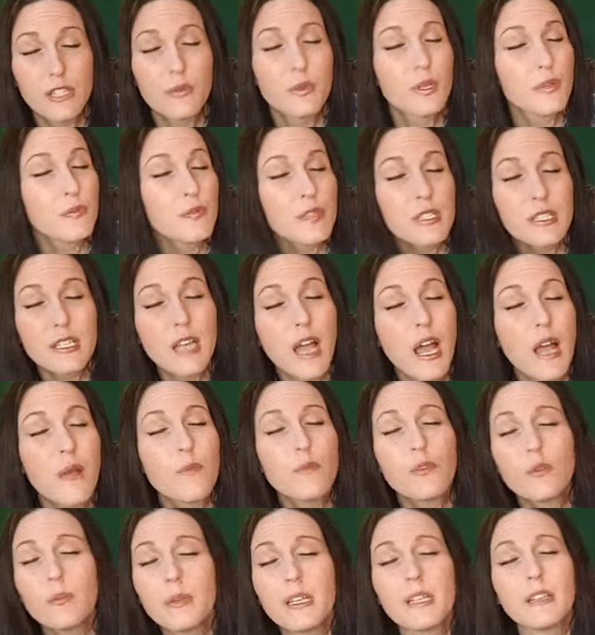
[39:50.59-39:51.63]
And if it's time
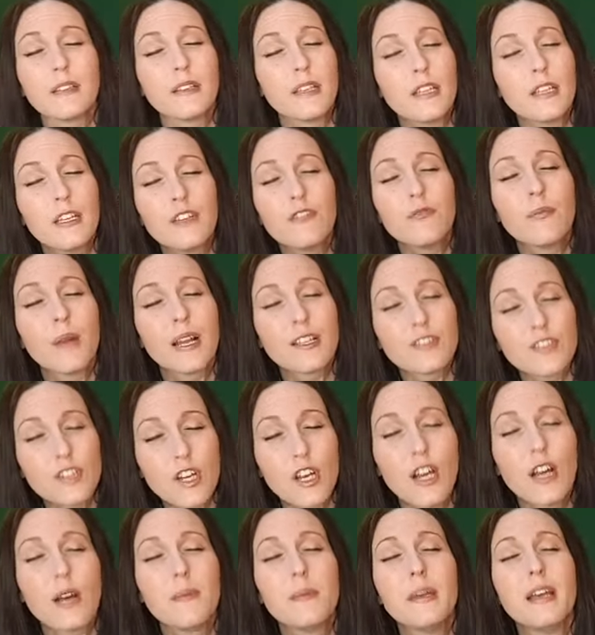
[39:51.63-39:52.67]
for me to leave my
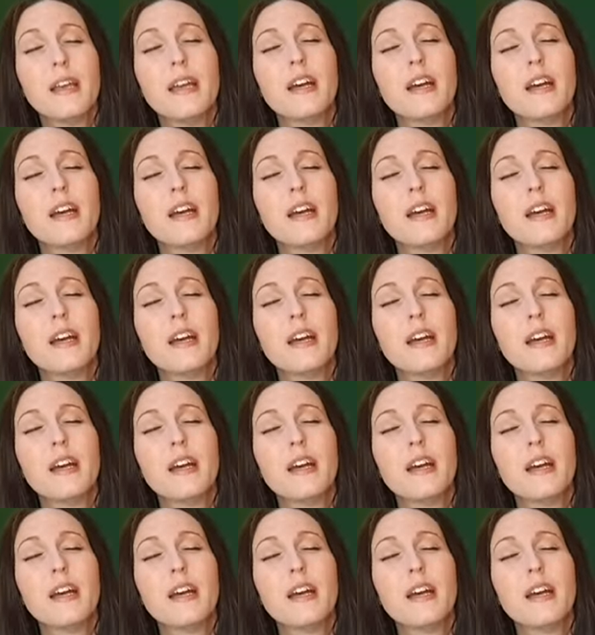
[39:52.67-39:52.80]
job,